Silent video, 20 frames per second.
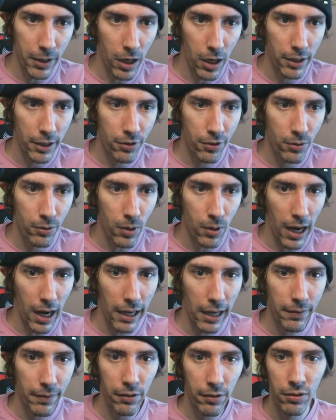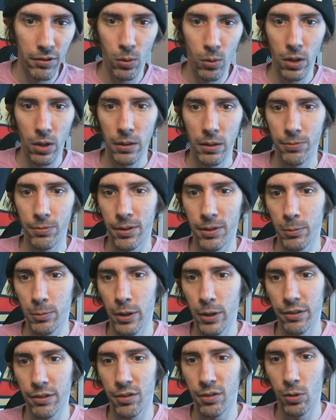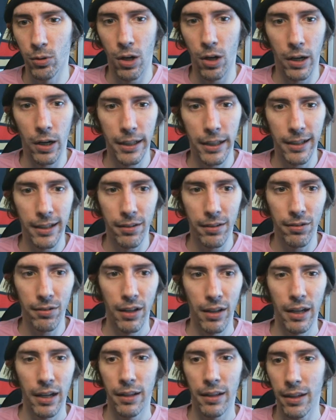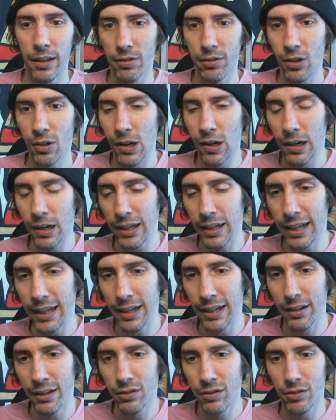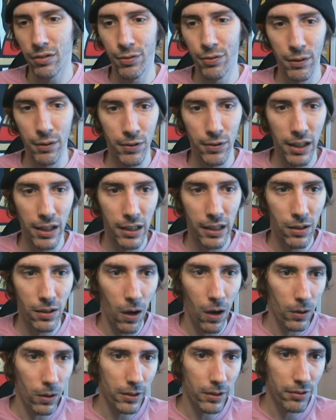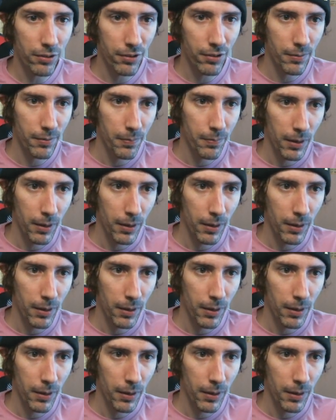on to Ivysaur from Crystal Guardians. This card is fifteen dollars.